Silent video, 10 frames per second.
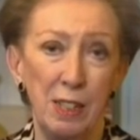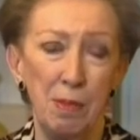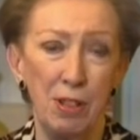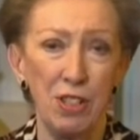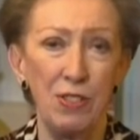
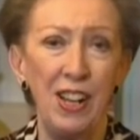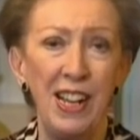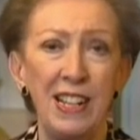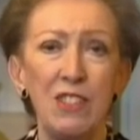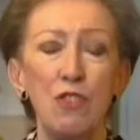Because if
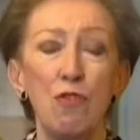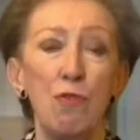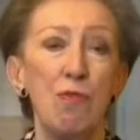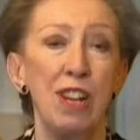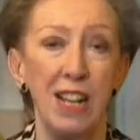he isn't
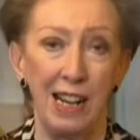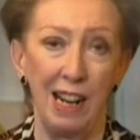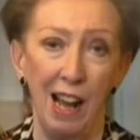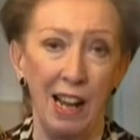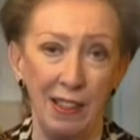really
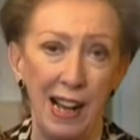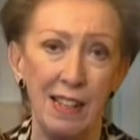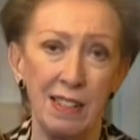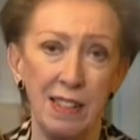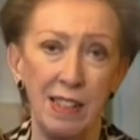like that,